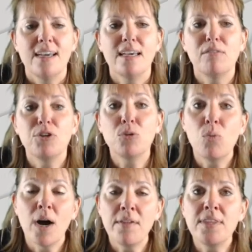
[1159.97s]
If you
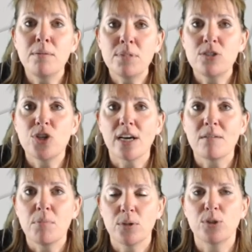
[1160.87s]
want them to check
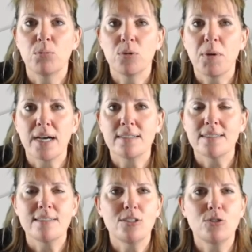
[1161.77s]
multiple
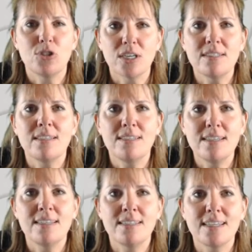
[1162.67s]
boxes, you just need to
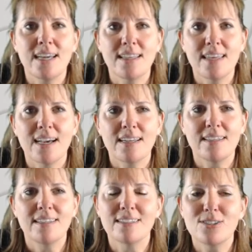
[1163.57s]
indicate that.
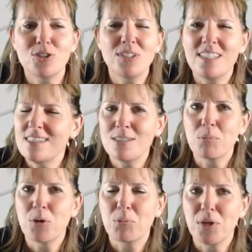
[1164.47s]
And it certainly isn't
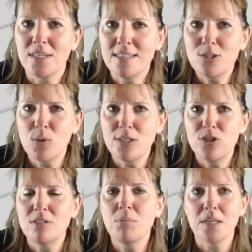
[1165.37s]
appropriate in this
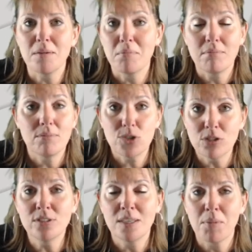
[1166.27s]
question, but it
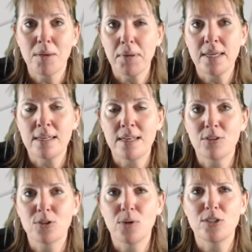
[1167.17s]
certainly may be in
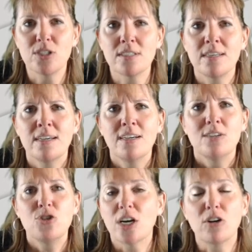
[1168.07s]
another question.
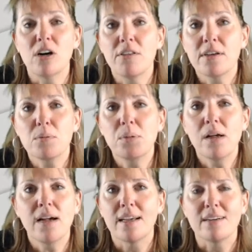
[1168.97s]
Check all that
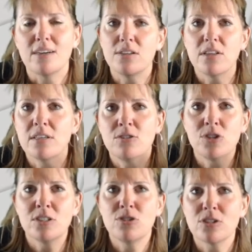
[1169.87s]
apply, all the things
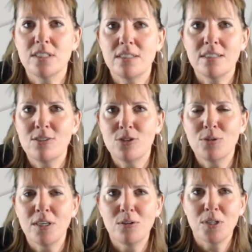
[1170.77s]
you're interested in
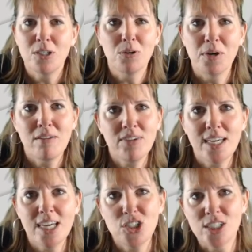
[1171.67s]
doing when you go on
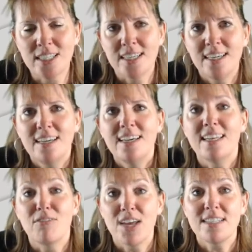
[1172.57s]
vacation.
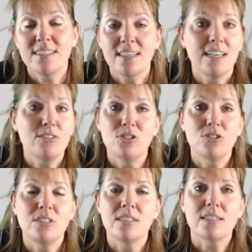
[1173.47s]
And if that's the case, you
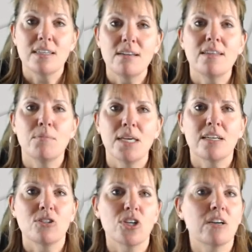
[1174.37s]
just need to tell them they
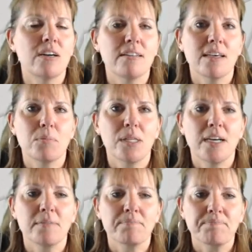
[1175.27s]
can check all they
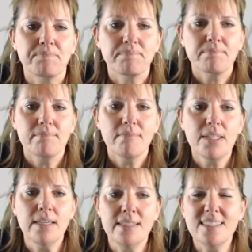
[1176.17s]
apply.
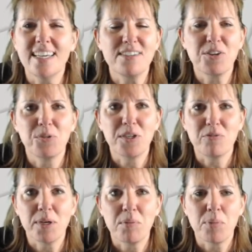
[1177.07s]
In this case, it wouldn't
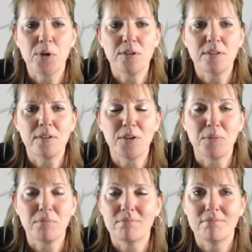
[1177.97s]
have been important, or